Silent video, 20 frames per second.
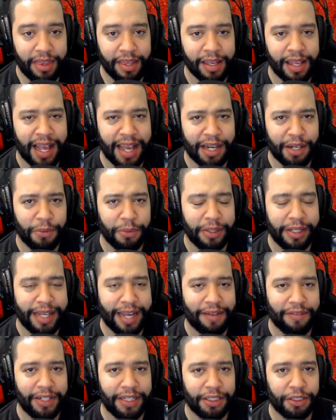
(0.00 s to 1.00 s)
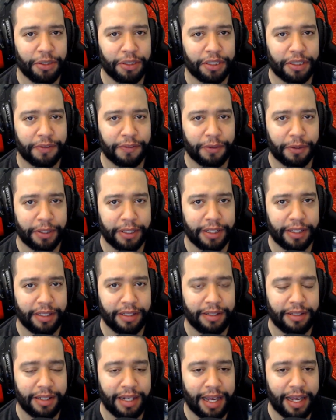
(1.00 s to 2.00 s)
I didn't really have an interest for it.
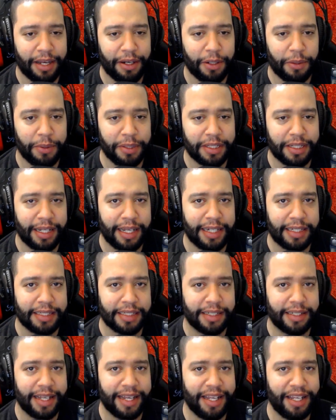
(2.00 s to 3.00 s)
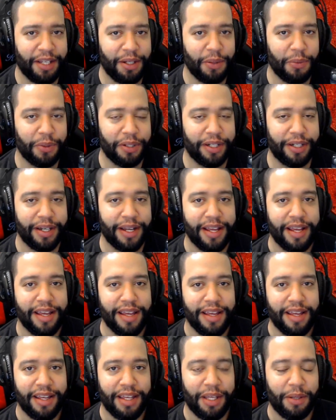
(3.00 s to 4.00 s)
I always liked that he
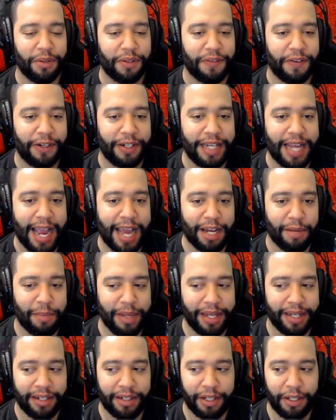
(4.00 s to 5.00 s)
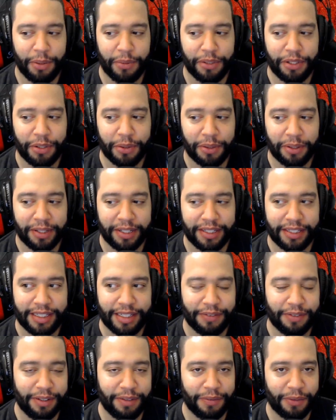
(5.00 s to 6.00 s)
was very animated. He would do all these
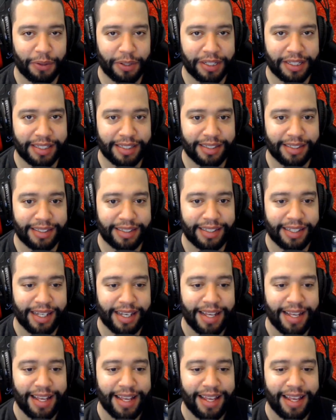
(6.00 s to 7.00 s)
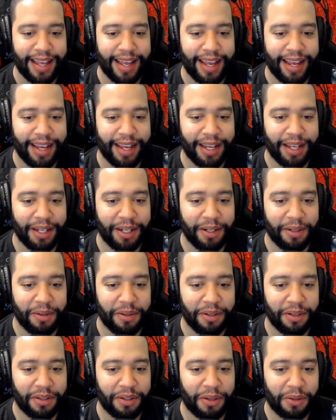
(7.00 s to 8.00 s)
different voices, and
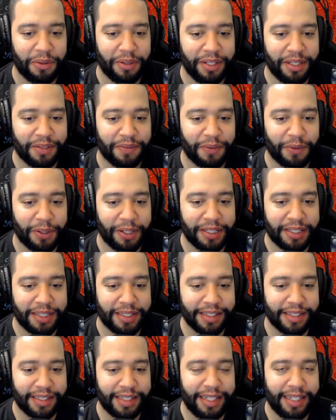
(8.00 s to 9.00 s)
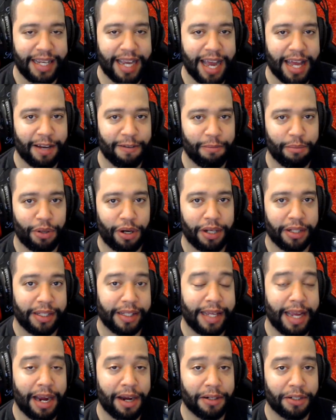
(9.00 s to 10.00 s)
through these voices, he kind of brought the
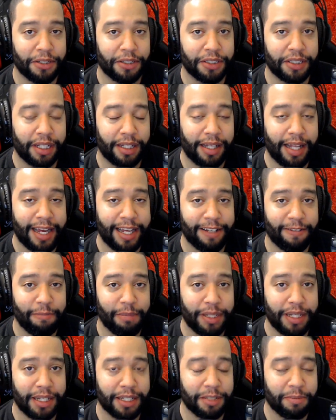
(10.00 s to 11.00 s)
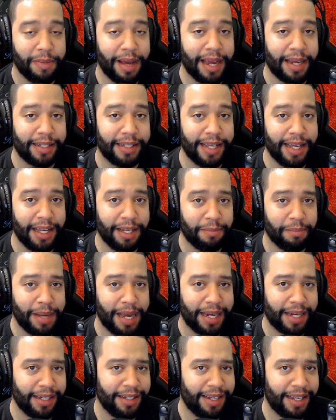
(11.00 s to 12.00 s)
characters to life, because back then,
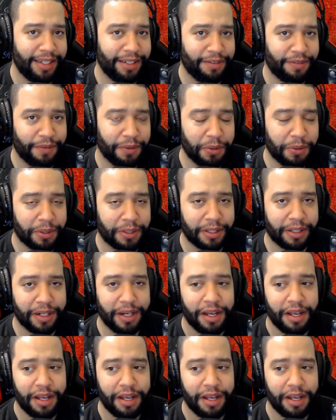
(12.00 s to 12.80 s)
back in 94,